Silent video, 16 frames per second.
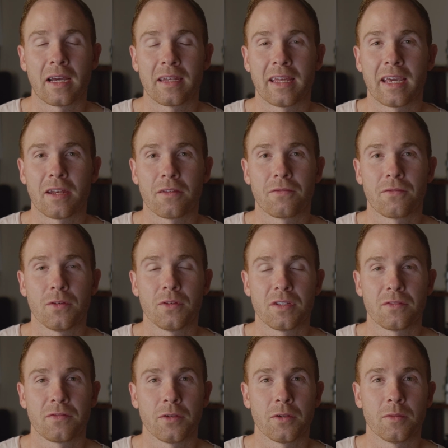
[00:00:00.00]
native
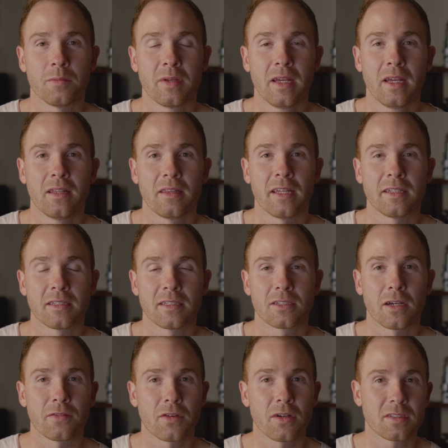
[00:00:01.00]
Fujifilm lenses.
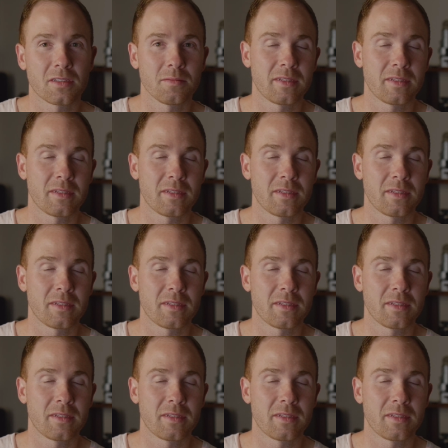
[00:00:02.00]
So I've got some